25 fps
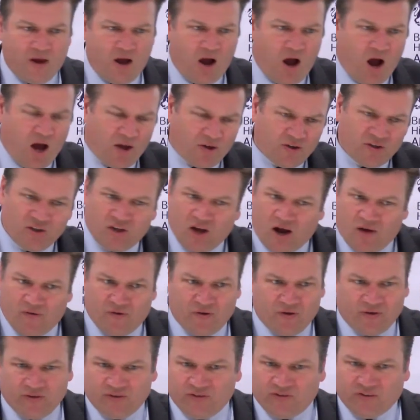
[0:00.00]

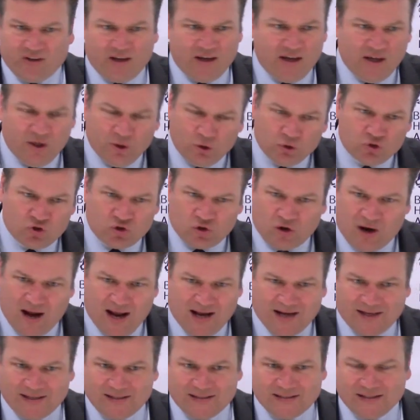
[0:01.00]
ungoverned,
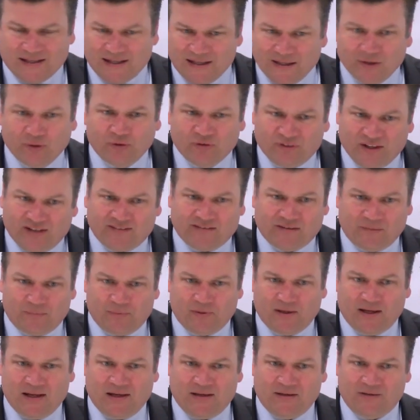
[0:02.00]
ill-trained,
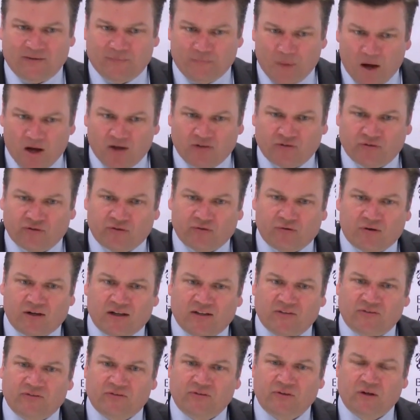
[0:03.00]
ill-disciplined
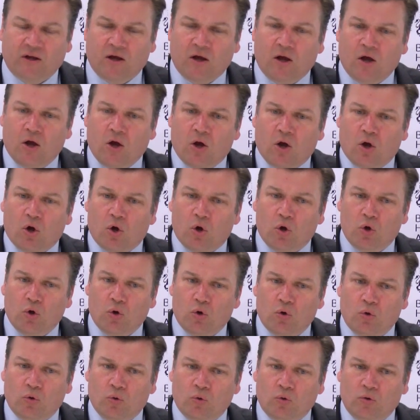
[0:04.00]
mercenaries
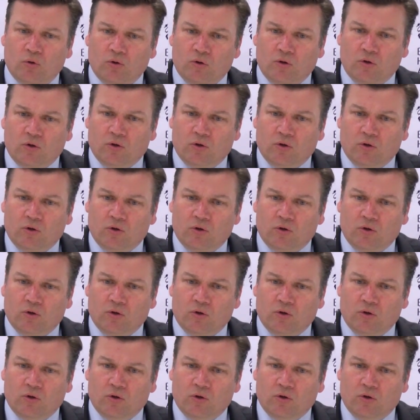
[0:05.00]
who